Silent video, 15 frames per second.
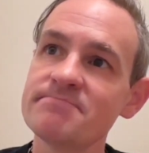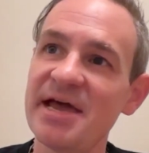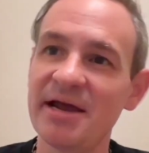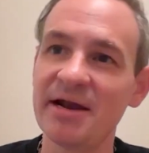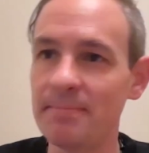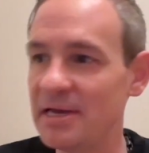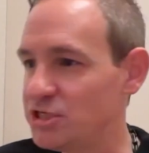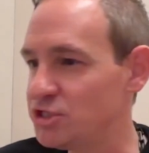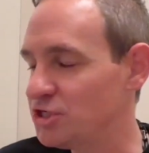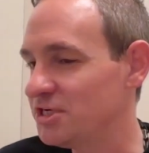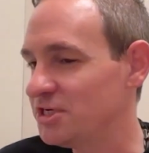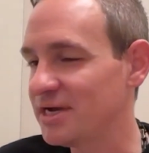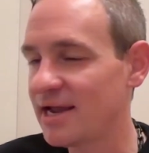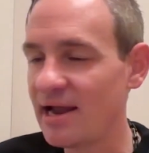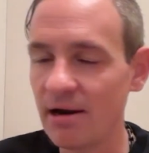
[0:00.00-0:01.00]

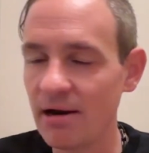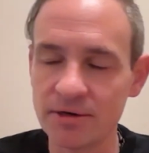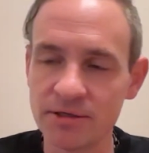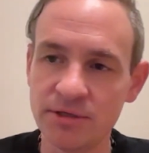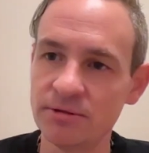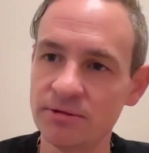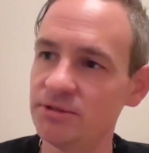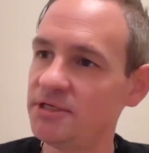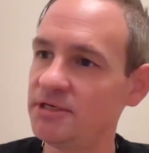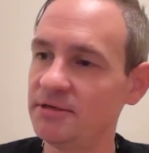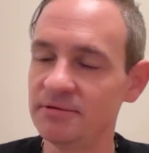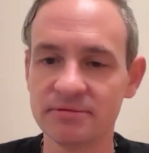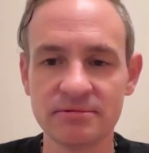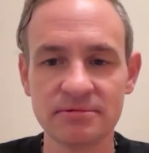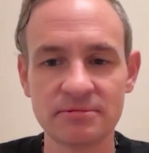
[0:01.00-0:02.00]
animation and characters
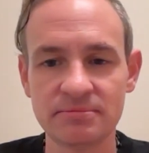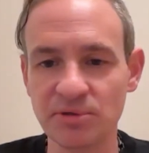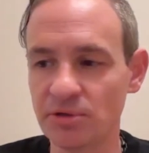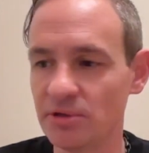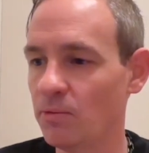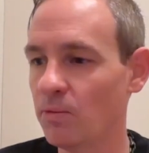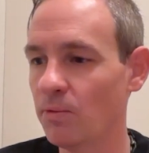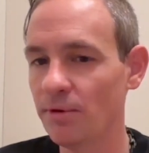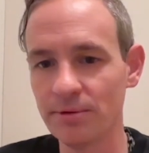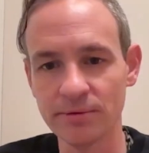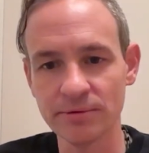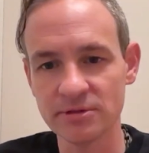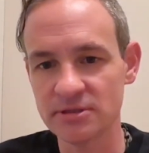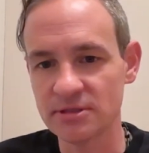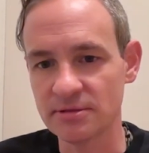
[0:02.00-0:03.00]
and building
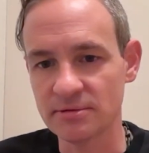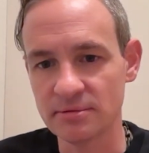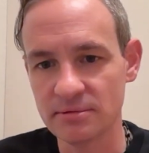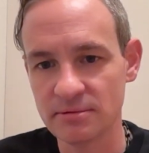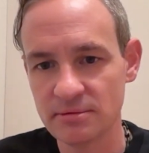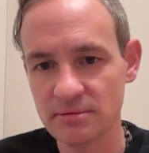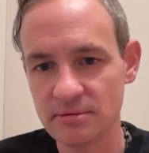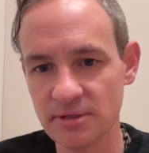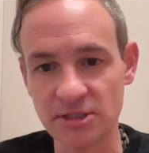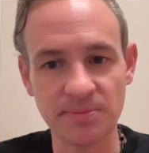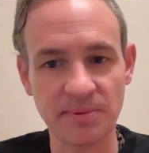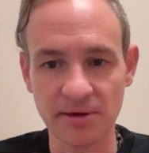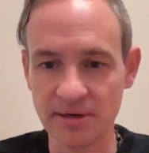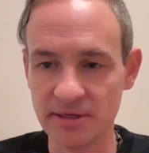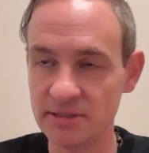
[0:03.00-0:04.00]
worlds and
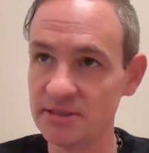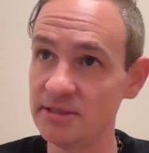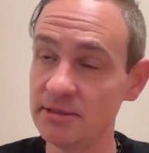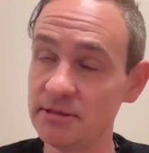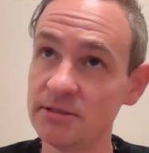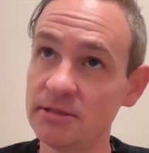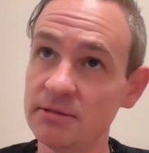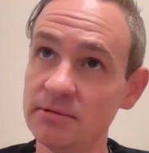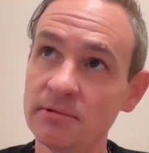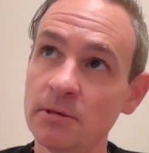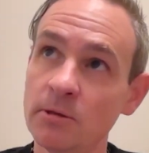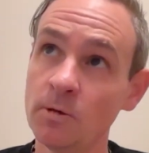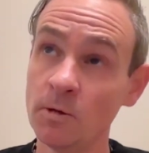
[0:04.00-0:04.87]
experiences, and